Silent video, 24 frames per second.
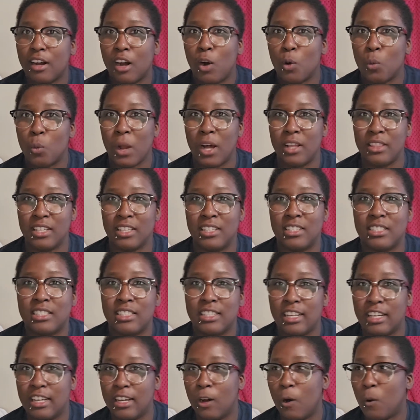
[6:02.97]
around
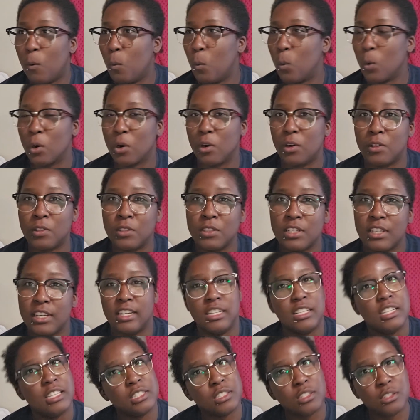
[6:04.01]
the world than
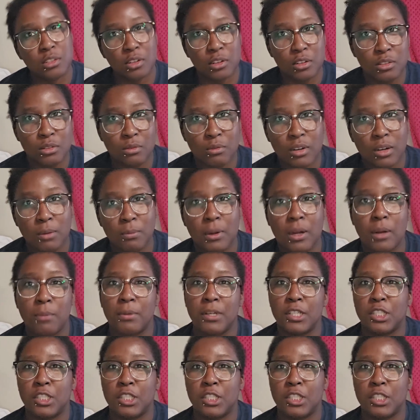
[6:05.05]
it is to turn into a vampire.